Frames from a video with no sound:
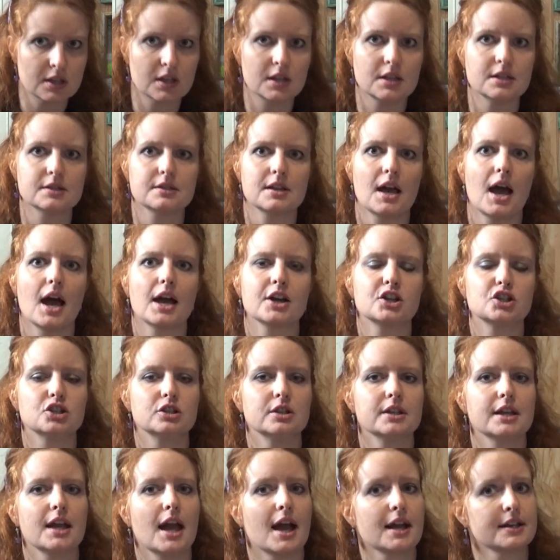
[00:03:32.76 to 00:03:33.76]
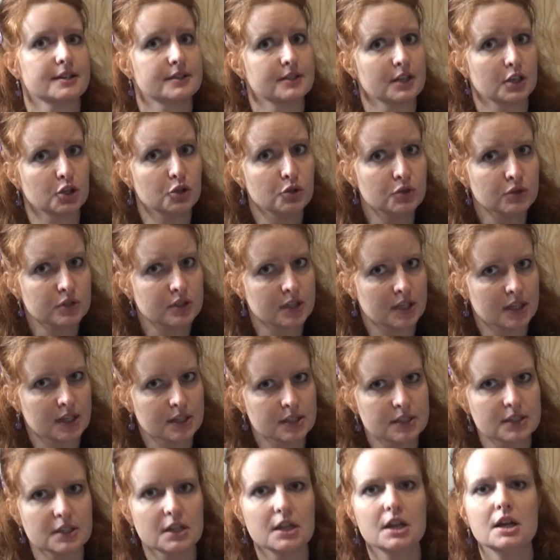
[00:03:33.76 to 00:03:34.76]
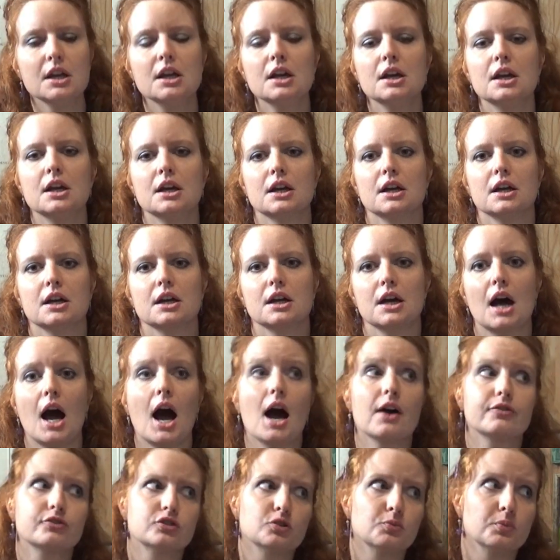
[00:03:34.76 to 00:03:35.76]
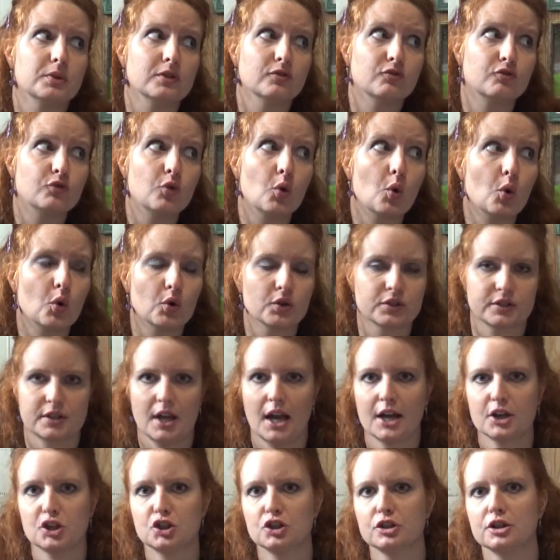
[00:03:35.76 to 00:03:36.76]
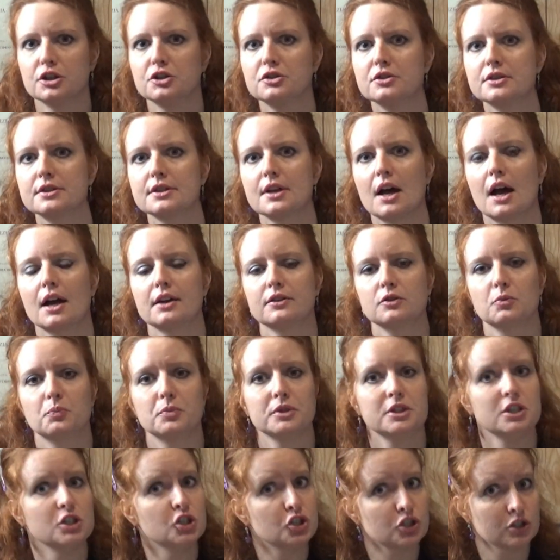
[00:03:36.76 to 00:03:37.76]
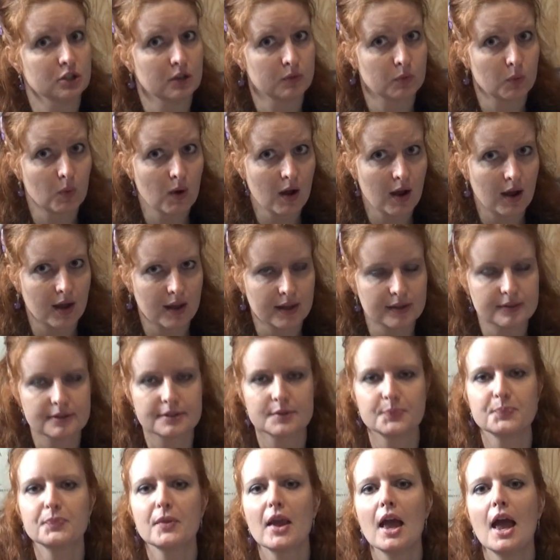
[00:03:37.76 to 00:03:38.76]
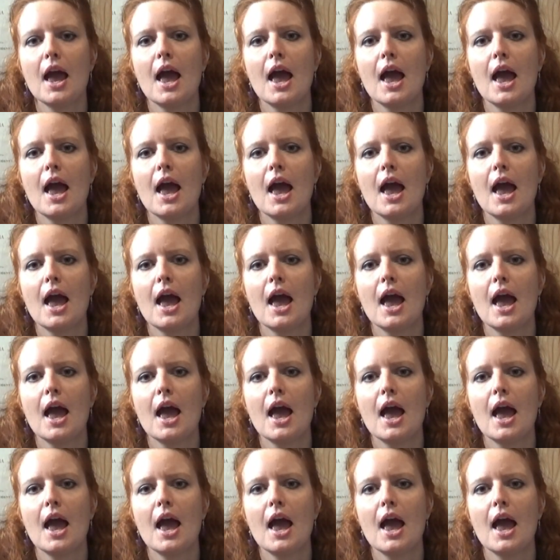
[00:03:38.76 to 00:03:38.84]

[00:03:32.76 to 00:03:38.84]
is actually executed after being forced actually to sign the Petition of Rights.